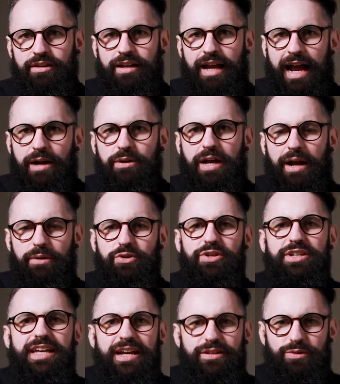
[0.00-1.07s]
How do you
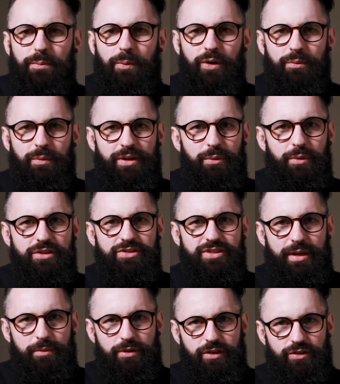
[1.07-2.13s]
get to a point where you
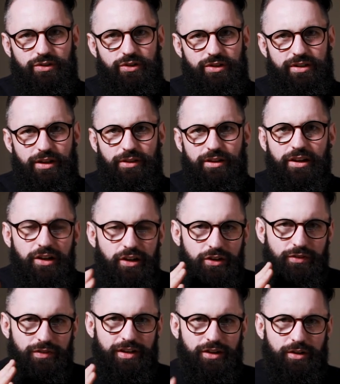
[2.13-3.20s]
understand what looks good? And I think a lot
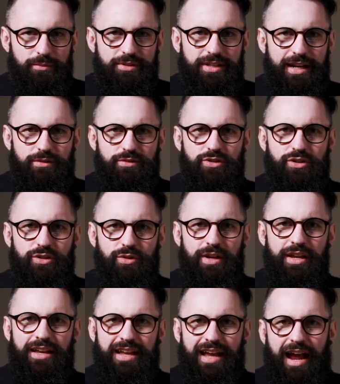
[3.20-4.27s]
of it comes down to
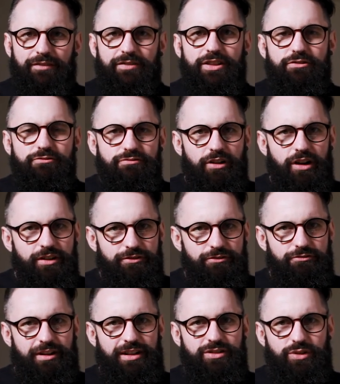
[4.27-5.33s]
having the right
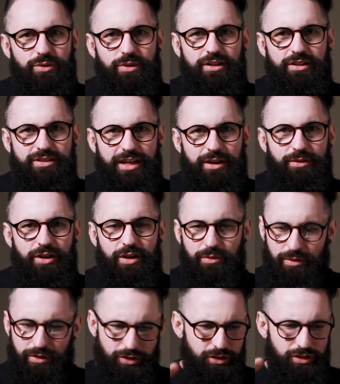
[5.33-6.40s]
friends who are going to tell you,
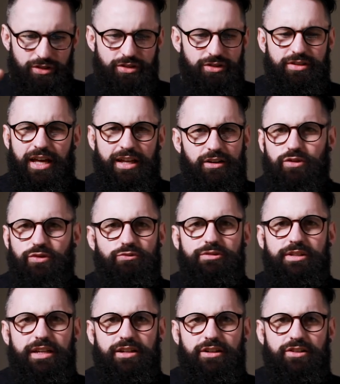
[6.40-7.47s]
that looks
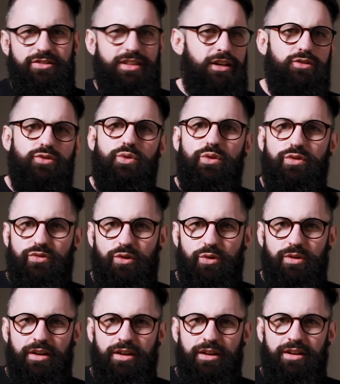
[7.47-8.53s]
ridiculous, that looks
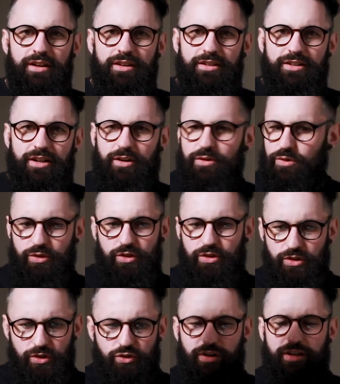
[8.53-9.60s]
awful. You know,
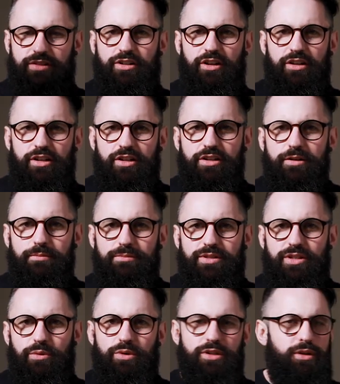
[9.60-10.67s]
you're dressed like a
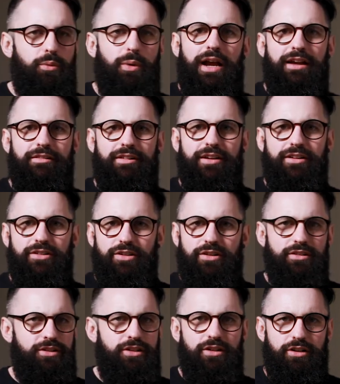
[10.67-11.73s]
numpty, what are you wearing?
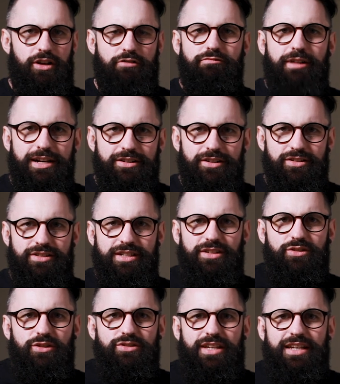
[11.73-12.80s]
You look horrendous. And
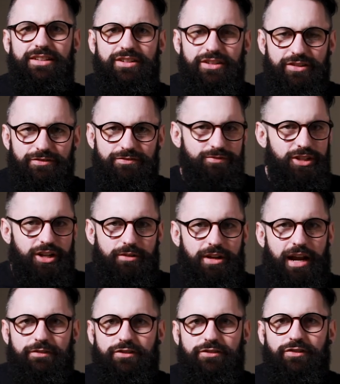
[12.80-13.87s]
that's not saying that you
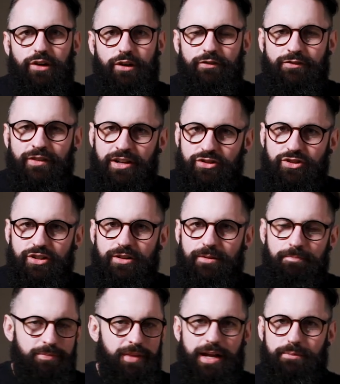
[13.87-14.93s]
have to follow fashion.
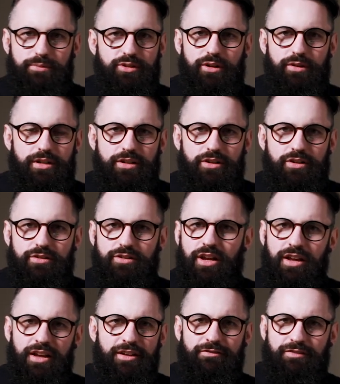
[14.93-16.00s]
Absolutely not.
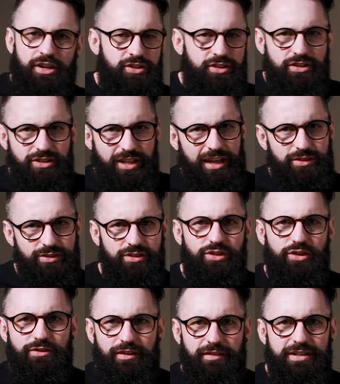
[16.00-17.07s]
Fashion and taste are
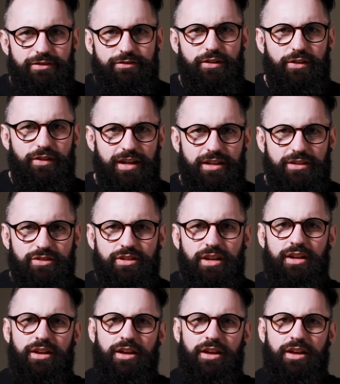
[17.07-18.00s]
two very different things.